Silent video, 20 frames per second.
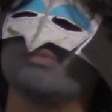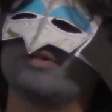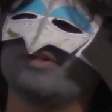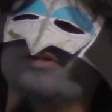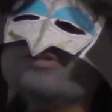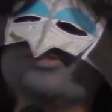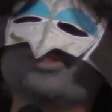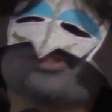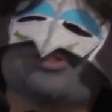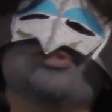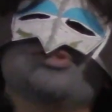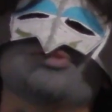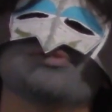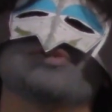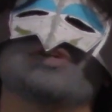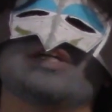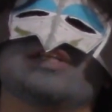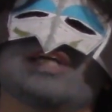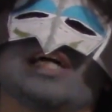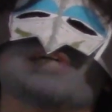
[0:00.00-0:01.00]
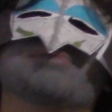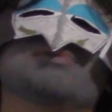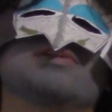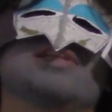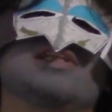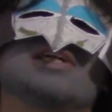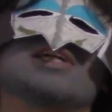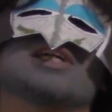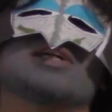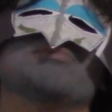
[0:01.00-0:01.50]
these are just 3 that I've been
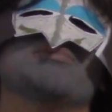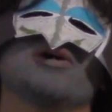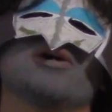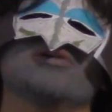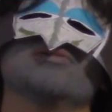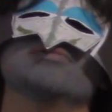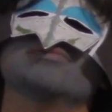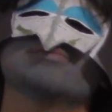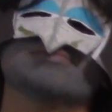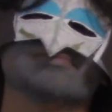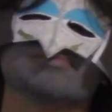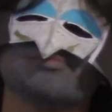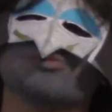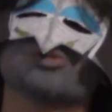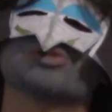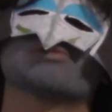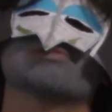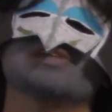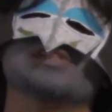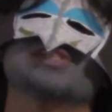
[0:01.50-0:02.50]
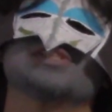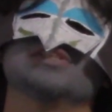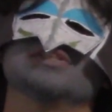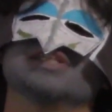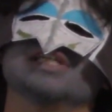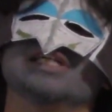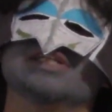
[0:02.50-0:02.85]
thinking about more recently.